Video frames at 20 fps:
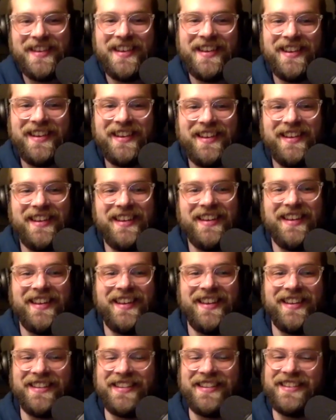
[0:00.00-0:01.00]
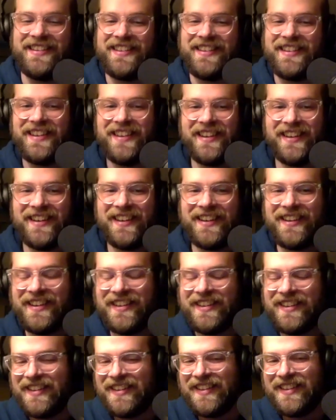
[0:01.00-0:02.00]
I could be tripping.
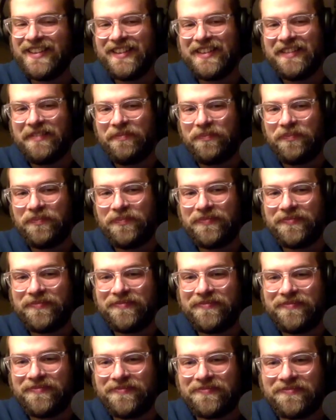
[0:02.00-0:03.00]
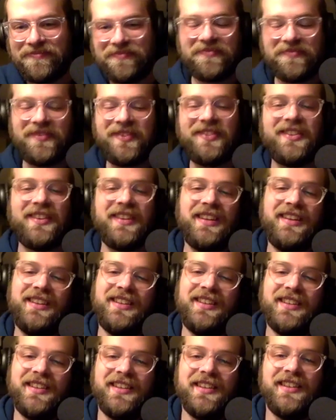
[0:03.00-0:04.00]
I think so though. But anyways,
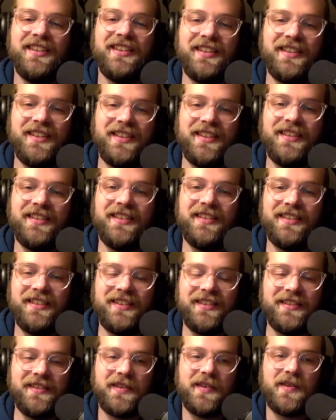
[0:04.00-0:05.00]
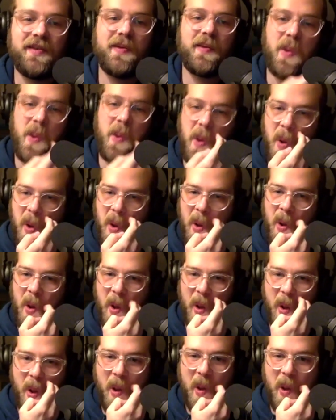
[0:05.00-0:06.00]
amazingly talented musicians
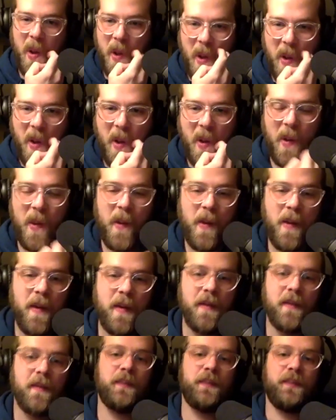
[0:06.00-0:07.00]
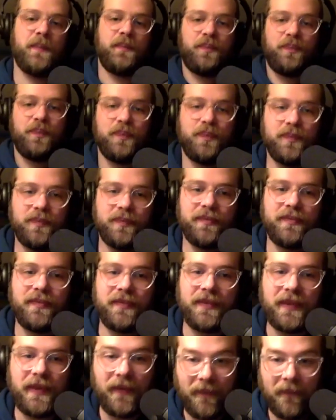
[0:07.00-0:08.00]
still. We got to backtrack though, because
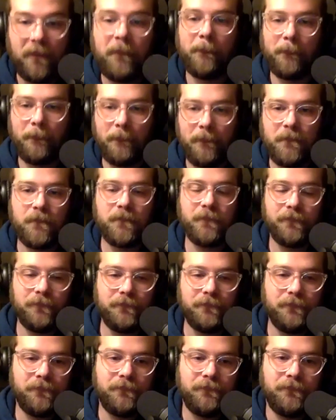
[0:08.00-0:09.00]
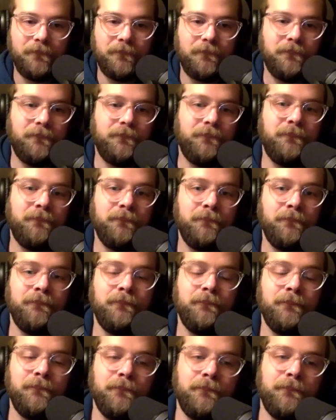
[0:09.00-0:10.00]
you're another producer. You're right around
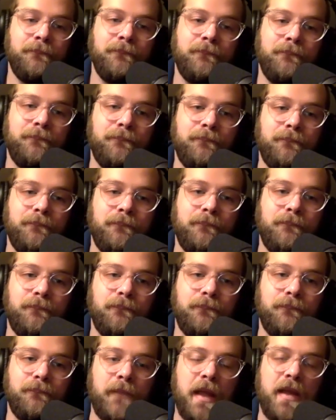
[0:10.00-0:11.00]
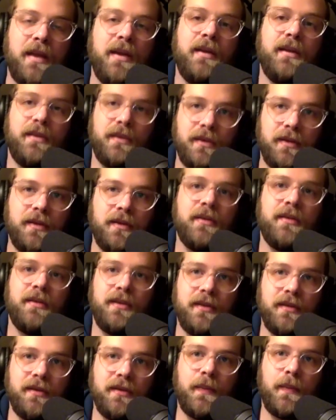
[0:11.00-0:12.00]
Chan's age, I think. So what was it like
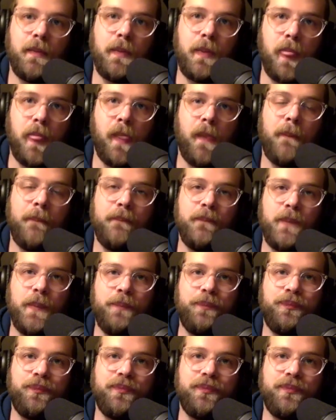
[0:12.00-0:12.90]
seeing him come out in the scene too?